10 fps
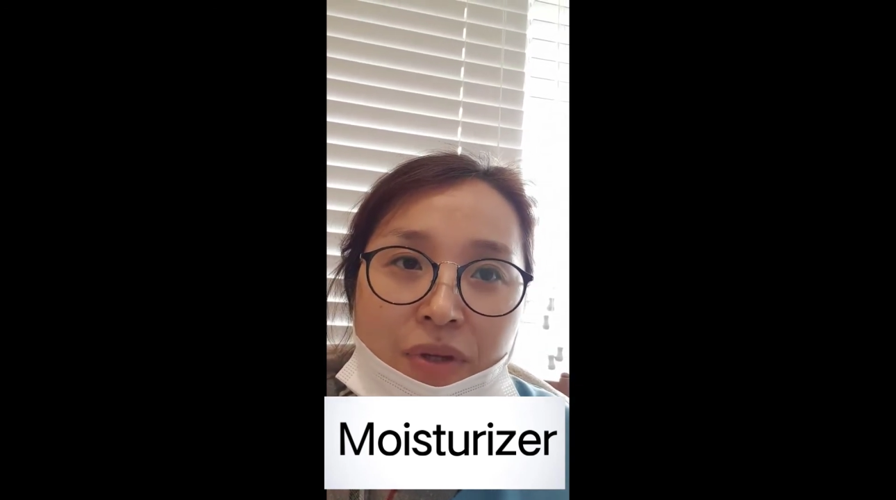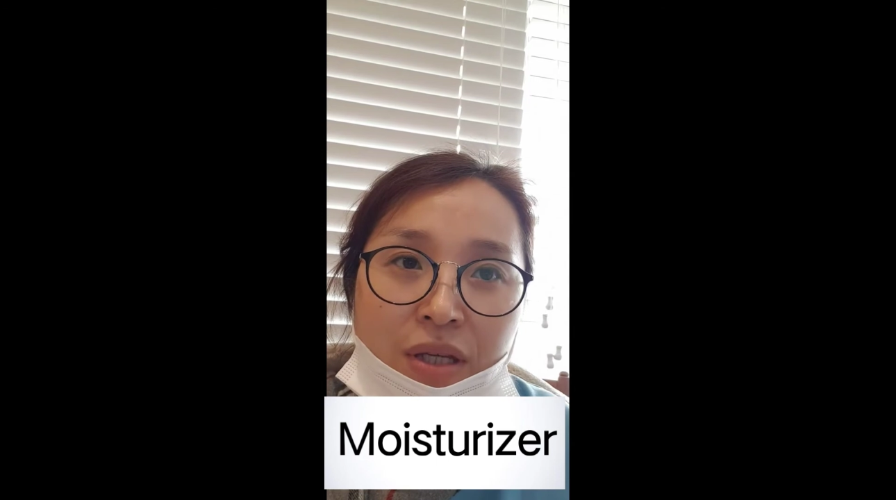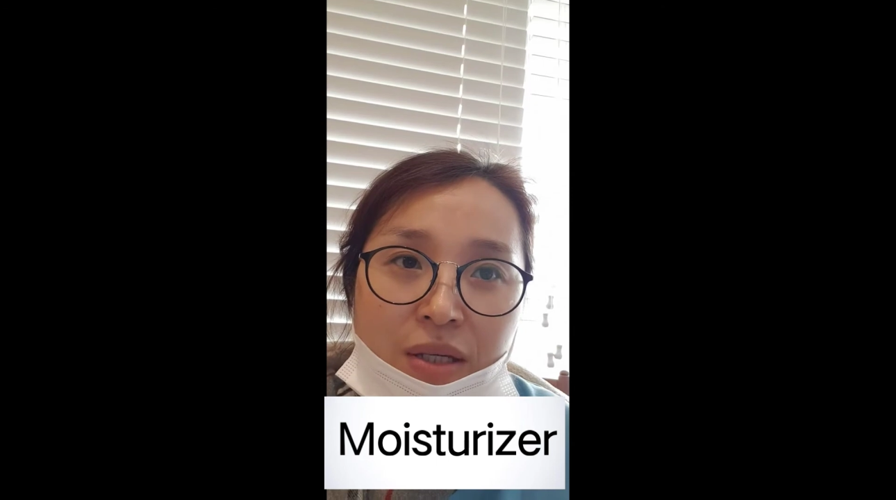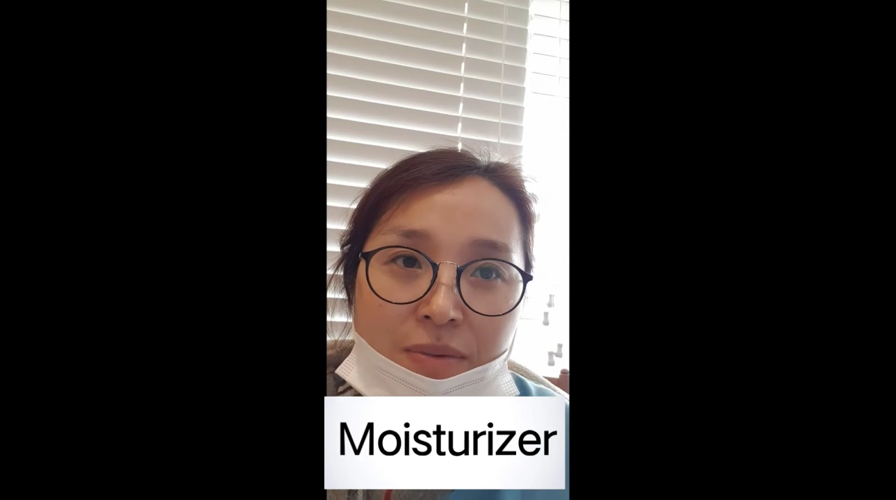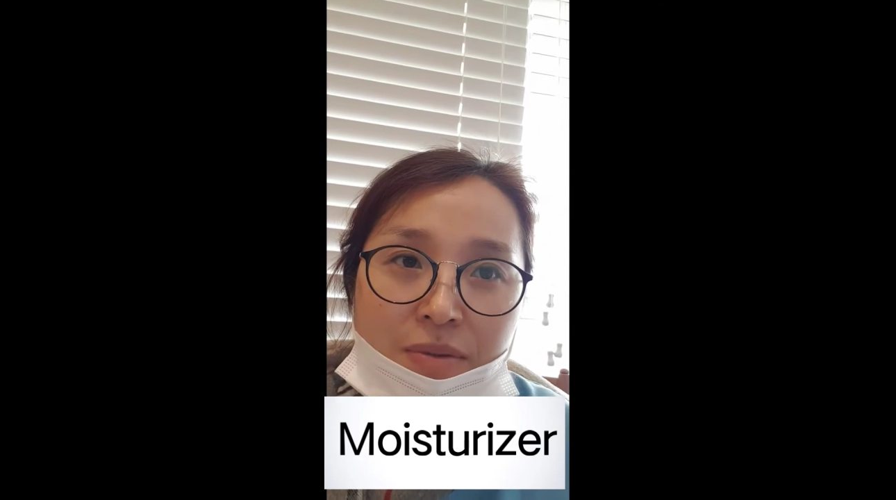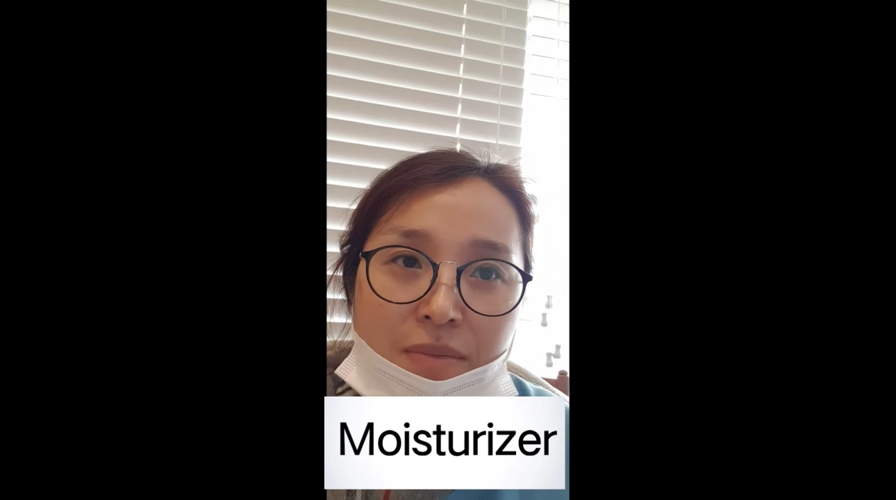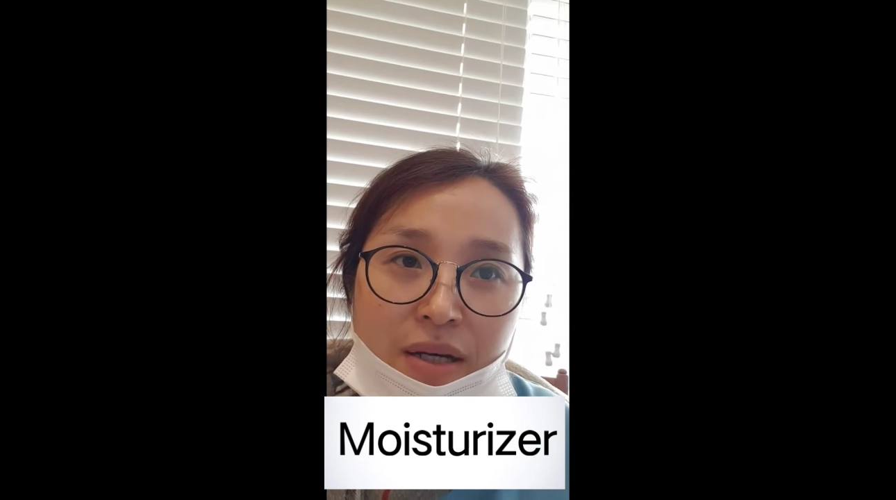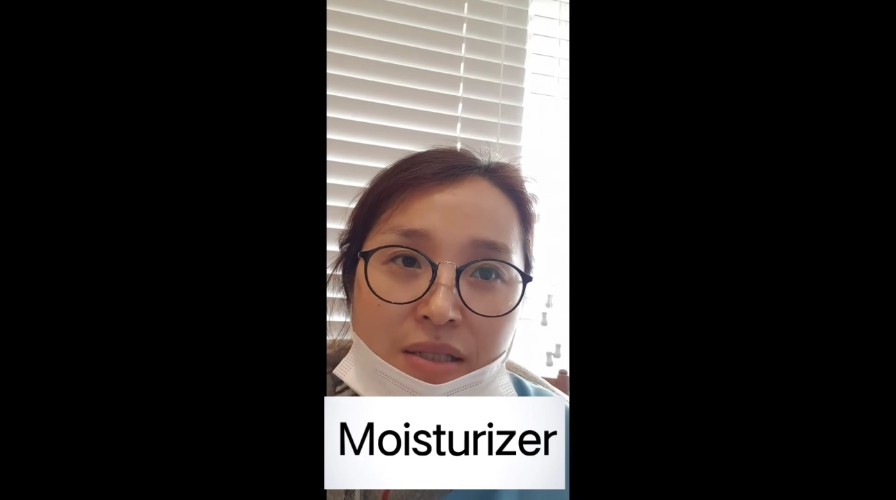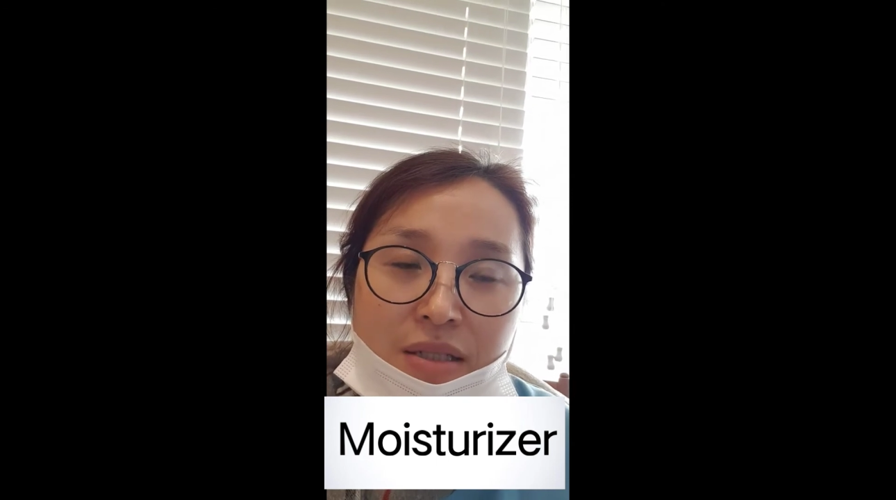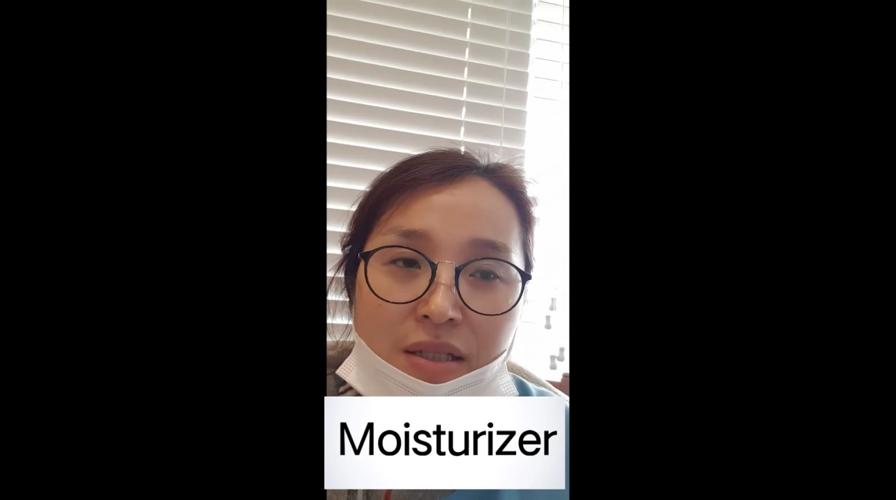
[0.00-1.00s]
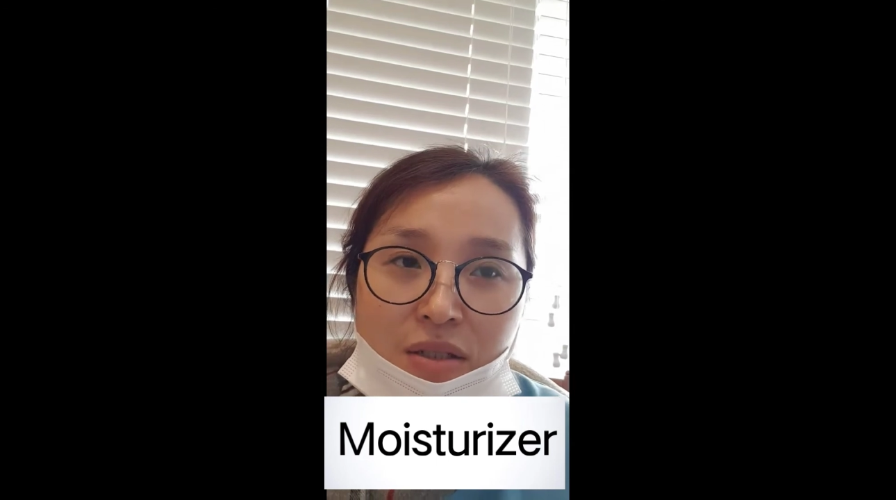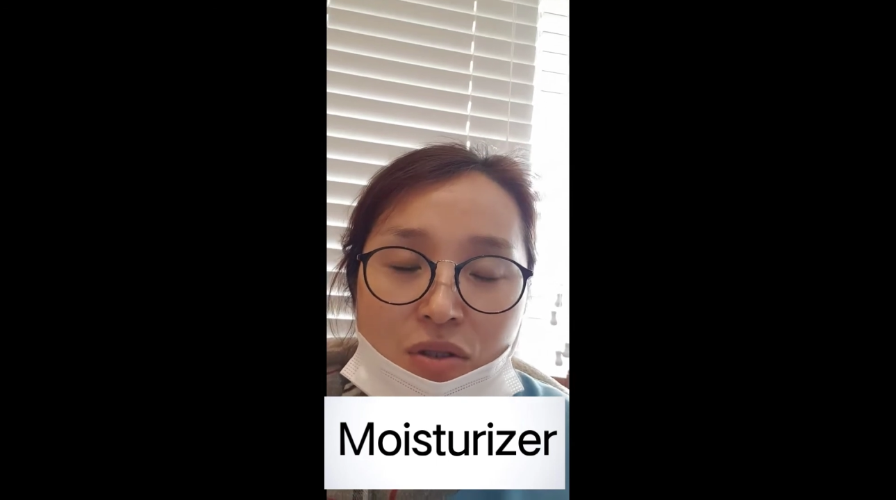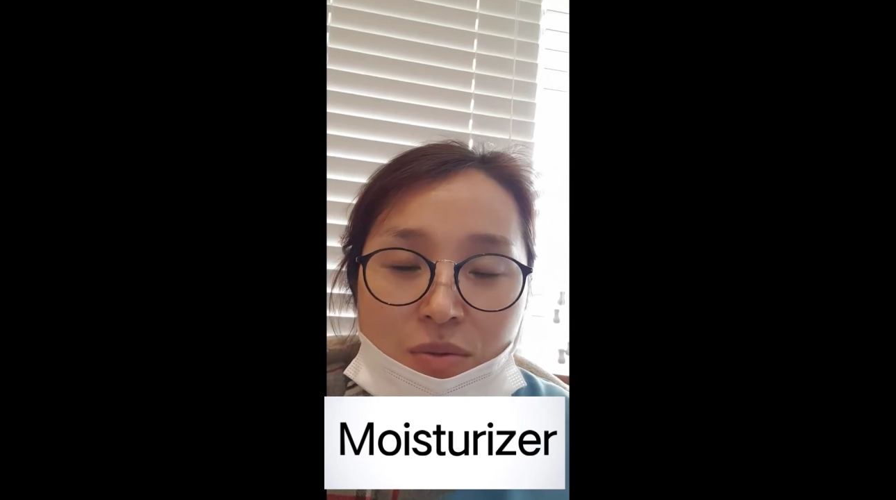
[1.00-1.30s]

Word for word: keeps my skin